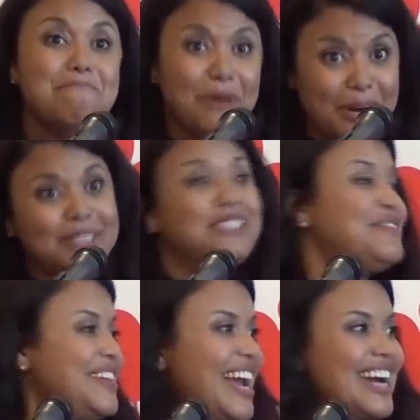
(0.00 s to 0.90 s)
birds
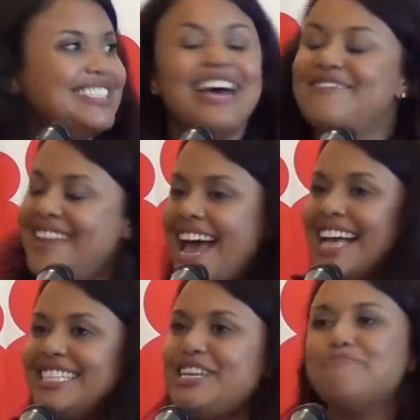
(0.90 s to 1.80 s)
of the air have
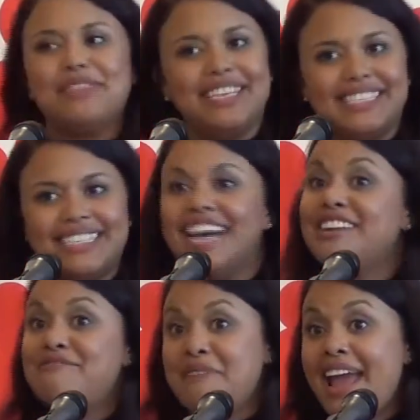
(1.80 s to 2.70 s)
nests, but the
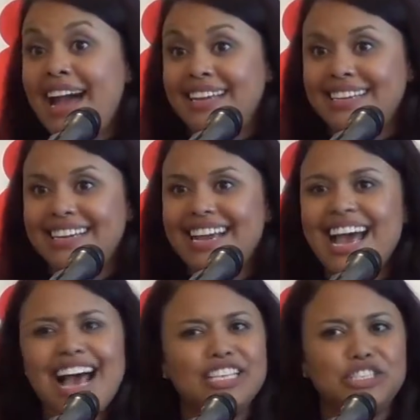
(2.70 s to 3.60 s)
Son of Man
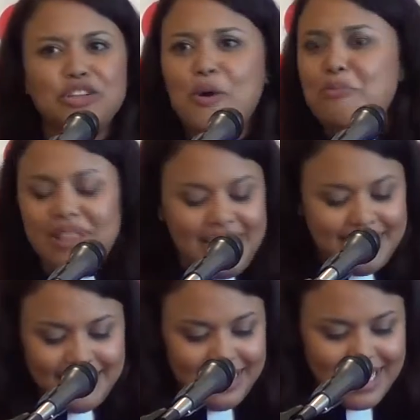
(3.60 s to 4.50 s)
has no
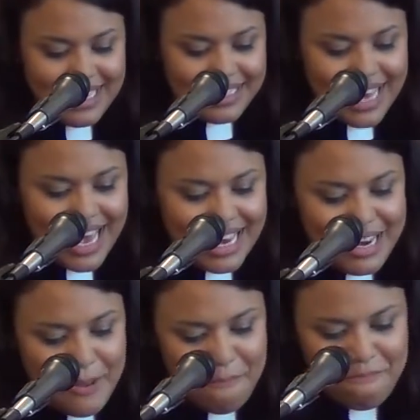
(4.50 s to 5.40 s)
place to lay his
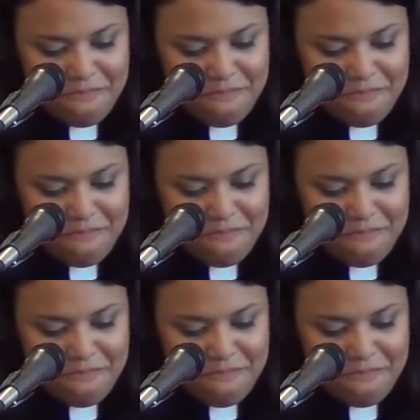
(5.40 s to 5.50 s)
head.